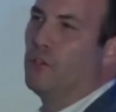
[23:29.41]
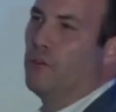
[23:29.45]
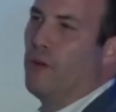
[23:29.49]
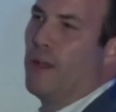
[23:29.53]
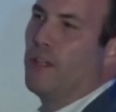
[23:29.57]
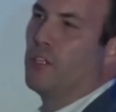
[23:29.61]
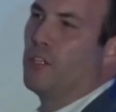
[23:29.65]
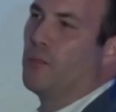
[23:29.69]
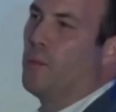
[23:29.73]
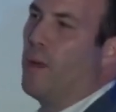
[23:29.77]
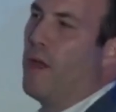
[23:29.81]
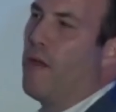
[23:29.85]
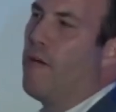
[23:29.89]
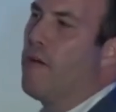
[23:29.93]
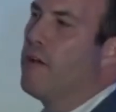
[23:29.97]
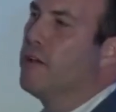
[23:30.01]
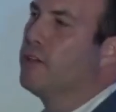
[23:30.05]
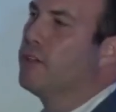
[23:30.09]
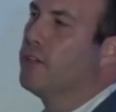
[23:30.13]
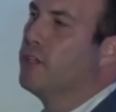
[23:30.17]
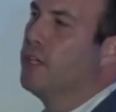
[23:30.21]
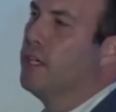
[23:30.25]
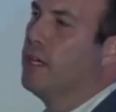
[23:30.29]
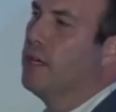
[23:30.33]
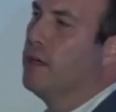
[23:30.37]

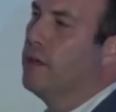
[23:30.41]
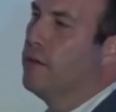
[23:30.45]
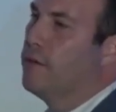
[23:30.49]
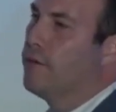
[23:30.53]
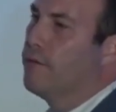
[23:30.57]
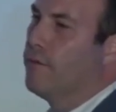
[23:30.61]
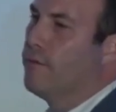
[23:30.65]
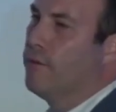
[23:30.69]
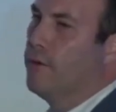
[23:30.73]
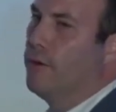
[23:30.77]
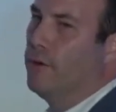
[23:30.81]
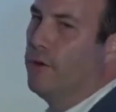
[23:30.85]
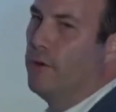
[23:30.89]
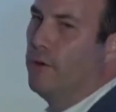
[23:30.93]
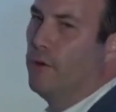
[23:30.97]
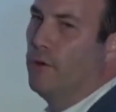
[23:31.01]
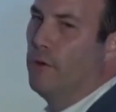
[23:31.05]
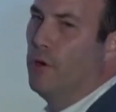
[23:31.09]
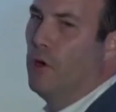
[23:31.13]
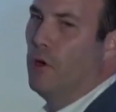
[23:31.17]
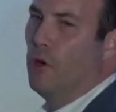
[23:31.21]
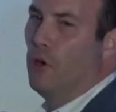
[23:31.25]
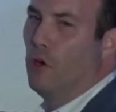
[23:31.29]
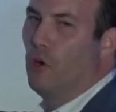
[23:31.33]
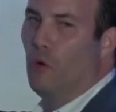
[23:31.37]
Transparency through
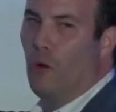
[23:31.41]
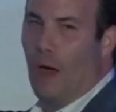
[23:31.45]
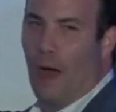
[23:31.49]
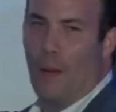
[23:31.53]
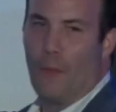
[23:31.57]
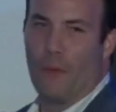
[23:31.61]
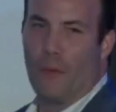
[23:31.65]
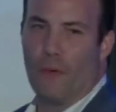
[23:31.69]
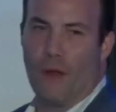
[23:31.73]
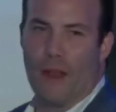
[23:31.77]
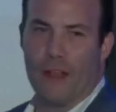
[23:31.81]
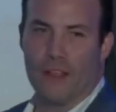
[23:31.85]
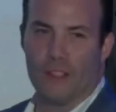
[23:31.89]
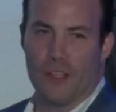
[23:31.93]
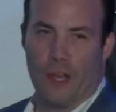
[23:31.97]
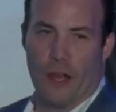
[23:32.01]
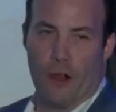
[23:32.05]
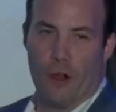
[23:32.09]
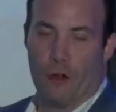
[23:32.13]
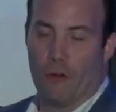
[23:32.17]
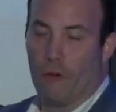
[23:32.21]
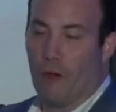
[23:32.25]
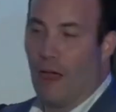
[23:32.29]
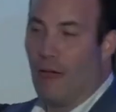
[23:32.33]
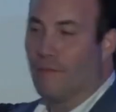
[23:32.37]
who operates that
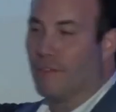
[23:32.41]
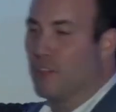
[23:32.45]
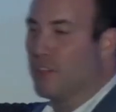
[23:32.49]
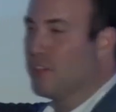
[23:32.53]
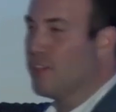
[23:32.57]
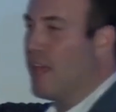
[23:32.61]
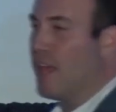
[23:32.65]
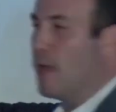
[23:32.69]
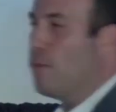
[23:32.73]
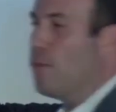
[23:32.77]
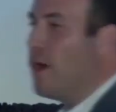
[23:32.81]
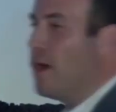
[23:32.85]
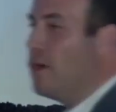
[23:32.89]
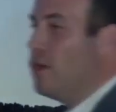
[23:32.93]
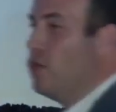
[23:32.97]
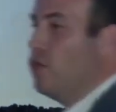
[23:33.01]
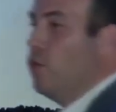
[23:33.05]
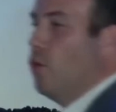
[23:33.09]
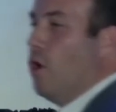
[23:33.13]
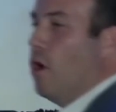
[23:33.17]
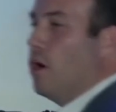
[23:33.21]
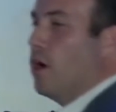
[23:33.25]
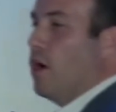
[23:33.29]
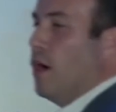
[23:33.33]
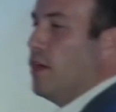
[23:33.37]
aircraft, the same way you
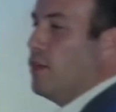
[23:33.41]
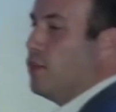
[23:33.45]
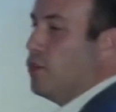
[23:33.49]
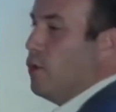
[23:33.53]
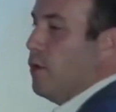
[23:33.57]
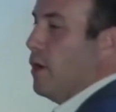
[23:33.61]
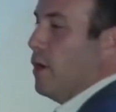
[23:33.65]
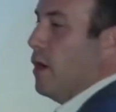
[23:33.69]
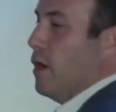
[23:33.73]
walk onto